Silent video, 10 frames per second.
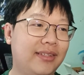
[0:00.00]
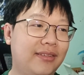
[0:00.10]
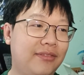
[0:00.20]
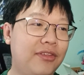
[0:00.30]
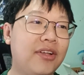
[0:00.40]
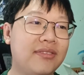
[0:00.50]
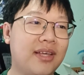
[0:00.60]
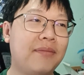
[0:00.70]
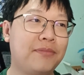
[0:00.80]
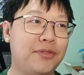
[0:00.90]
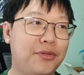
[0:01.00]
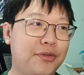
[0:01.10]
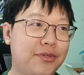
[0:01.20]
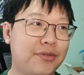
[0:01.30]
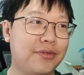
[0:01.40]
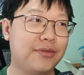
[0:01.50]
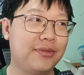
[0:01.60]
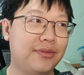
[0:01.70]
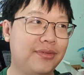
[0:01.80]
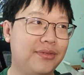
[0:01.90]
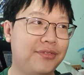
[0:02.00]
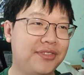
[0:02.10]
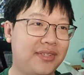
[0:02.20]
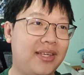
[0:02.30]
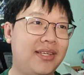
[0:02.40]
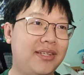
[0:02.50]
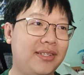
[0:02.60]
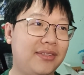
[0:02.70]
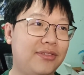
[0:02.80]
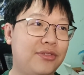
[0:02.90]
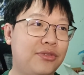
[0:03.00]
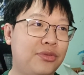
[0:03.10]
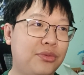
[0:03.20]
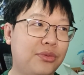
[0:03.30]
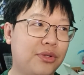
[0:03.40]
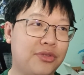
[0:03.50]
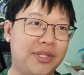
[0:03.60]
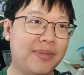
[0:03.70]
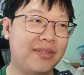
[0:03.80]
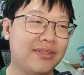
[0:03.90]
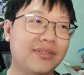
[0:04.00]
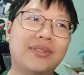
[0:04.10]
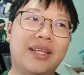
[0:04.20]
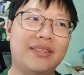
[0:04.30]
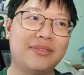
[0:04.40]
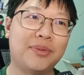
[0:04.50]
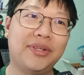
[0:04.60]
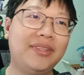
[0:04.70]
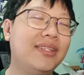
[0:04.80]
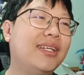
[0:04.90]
not up to say 2 or 3 months ago at this point.